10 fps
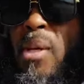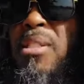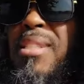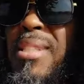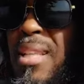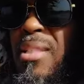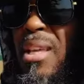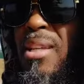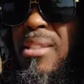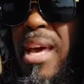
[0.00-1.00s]
to see
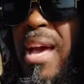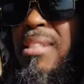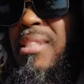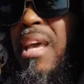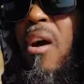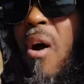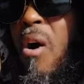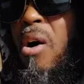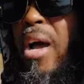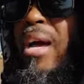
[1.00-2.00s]
things as they
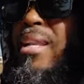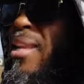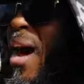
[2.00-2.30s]
are and